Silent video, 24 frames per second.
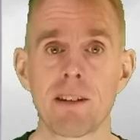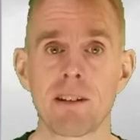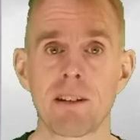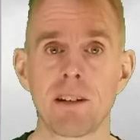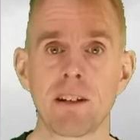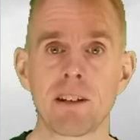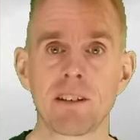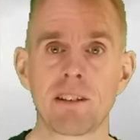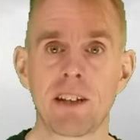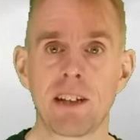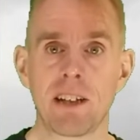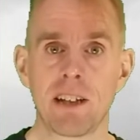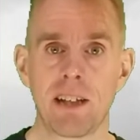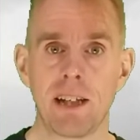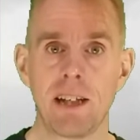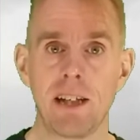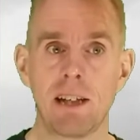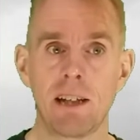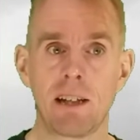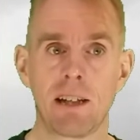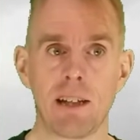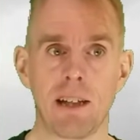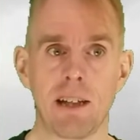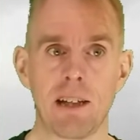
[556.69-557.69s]
And the idea
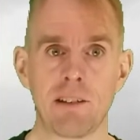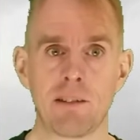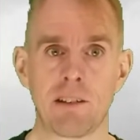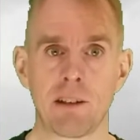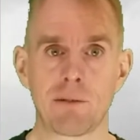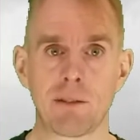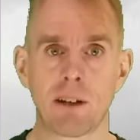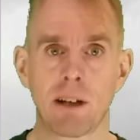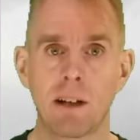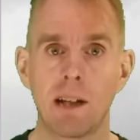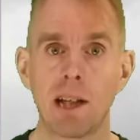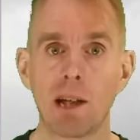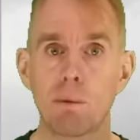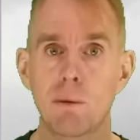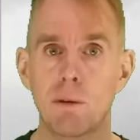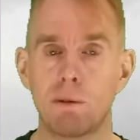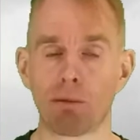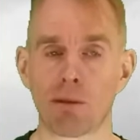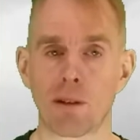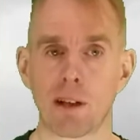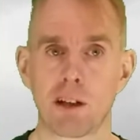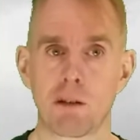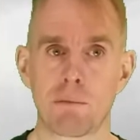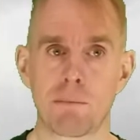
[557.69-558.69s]
here is if our
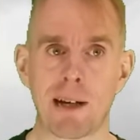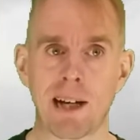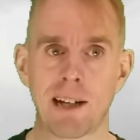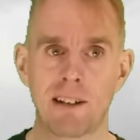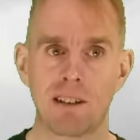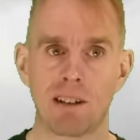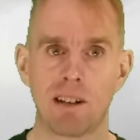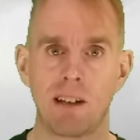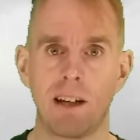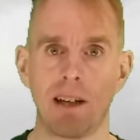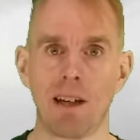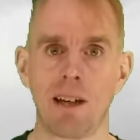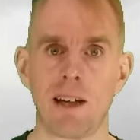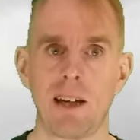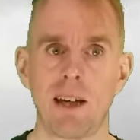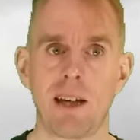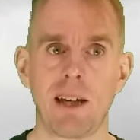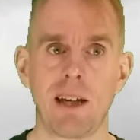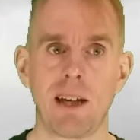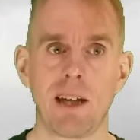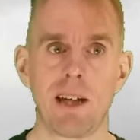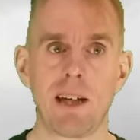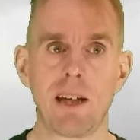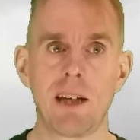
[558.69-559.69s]
liquid flow pattern
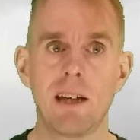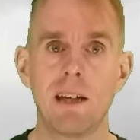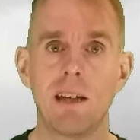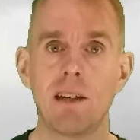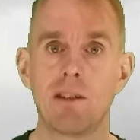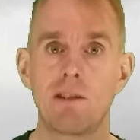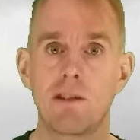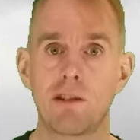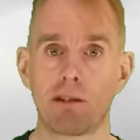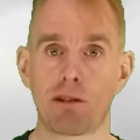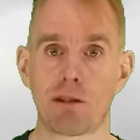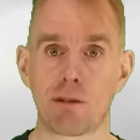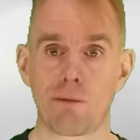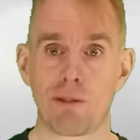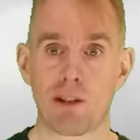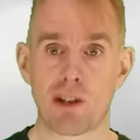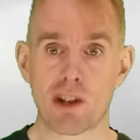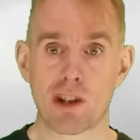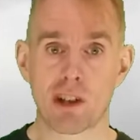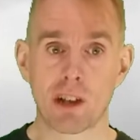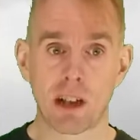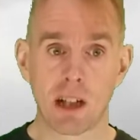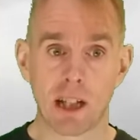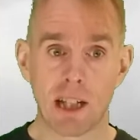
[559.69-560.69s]
is
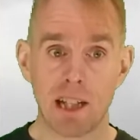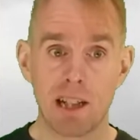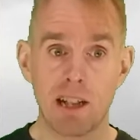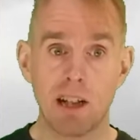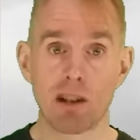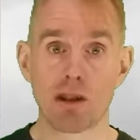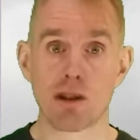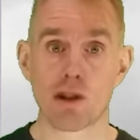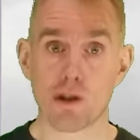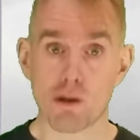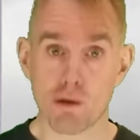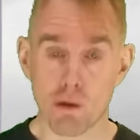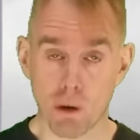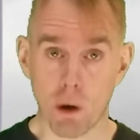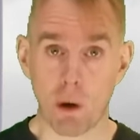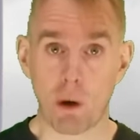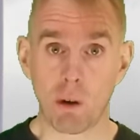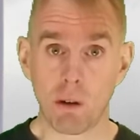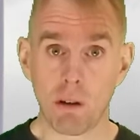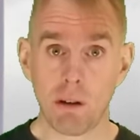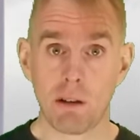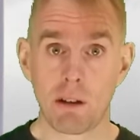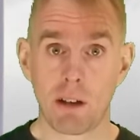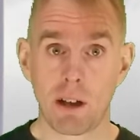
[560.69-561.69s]
sufficiently
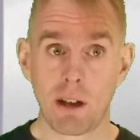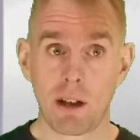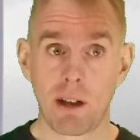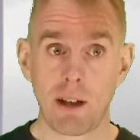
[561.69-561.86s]
strong,